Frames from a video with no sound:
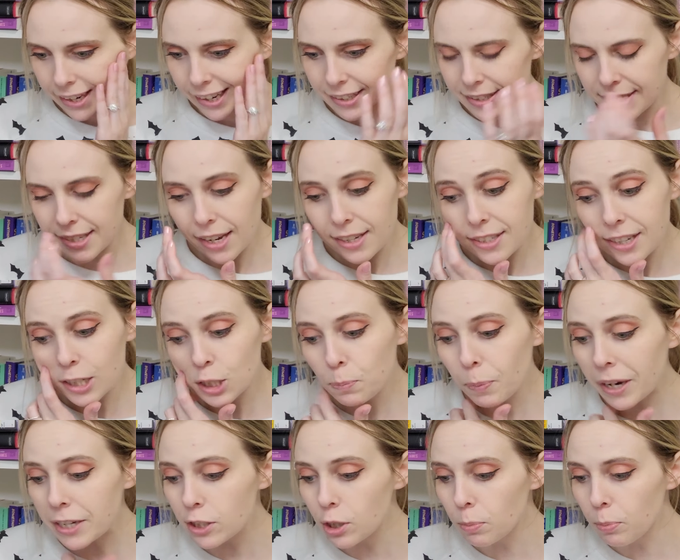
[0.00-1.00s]
It says a
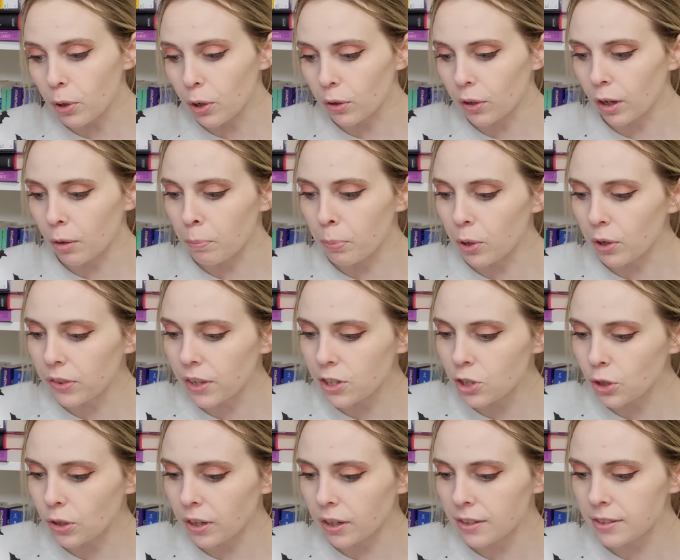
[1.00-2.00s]
spicy book, a book
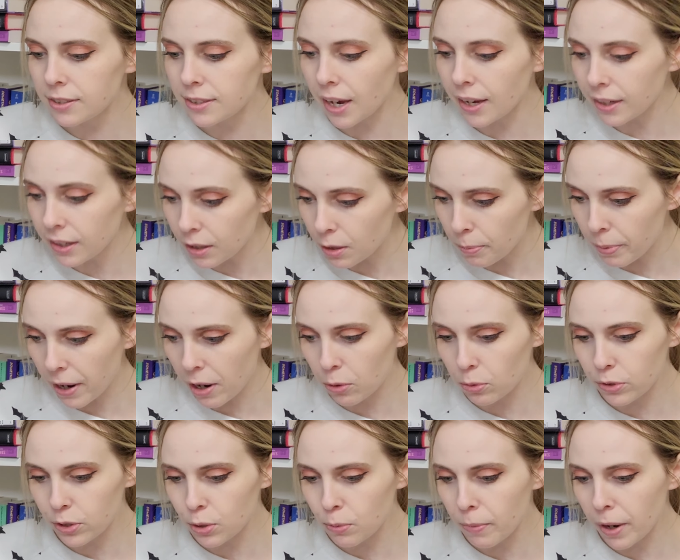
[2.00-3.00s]
that you're excited
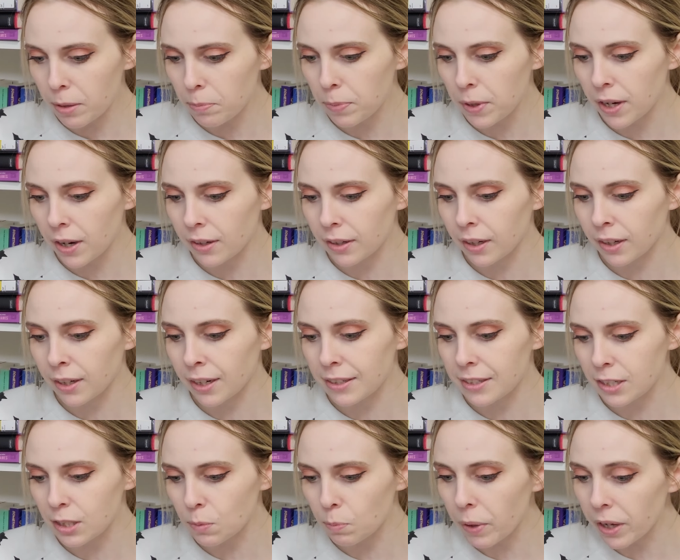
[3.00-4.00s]
about. You might be on an
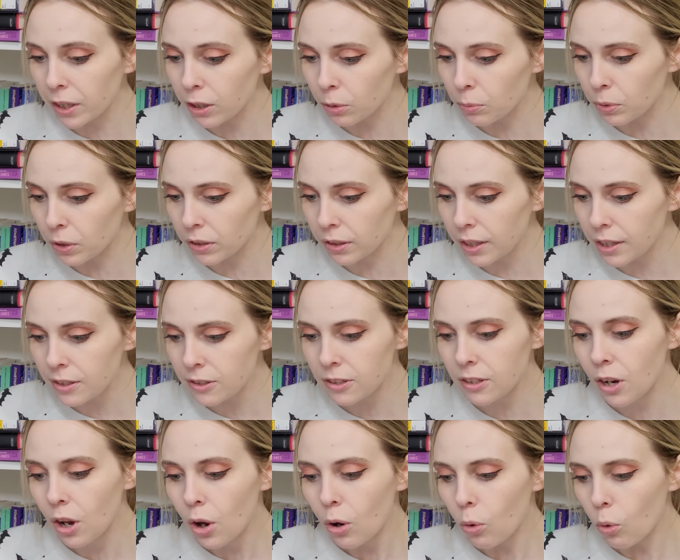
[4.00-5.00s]
anticipated release
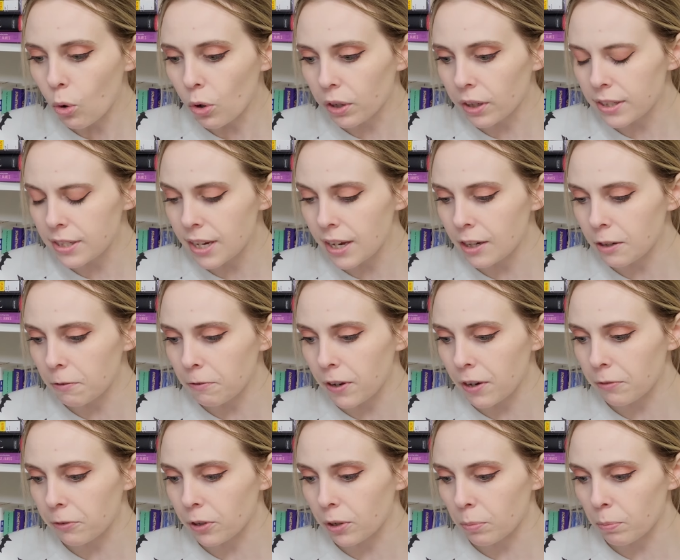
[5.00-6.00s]
or contain a
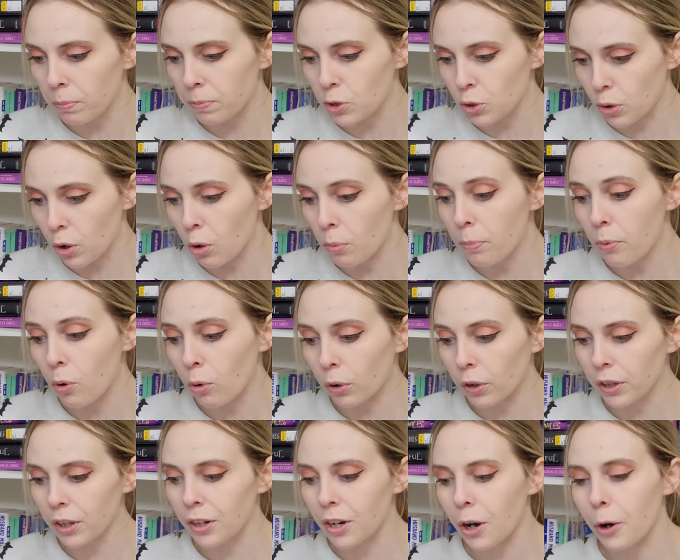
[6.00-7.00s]
favorite trope or,
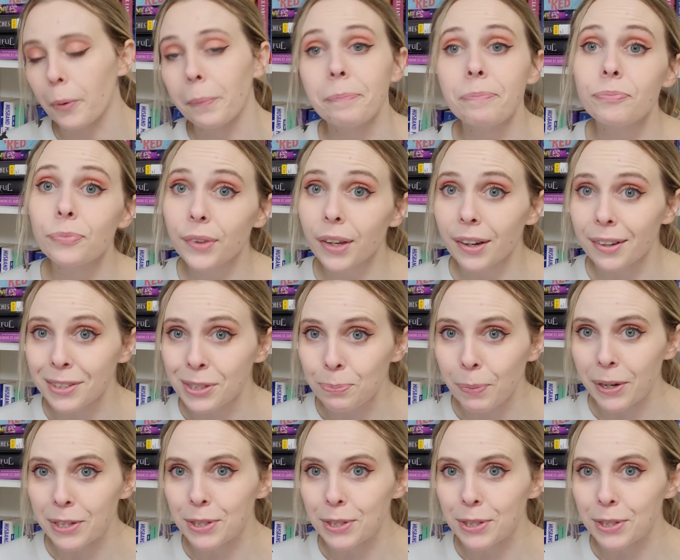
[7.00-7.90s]
a spicy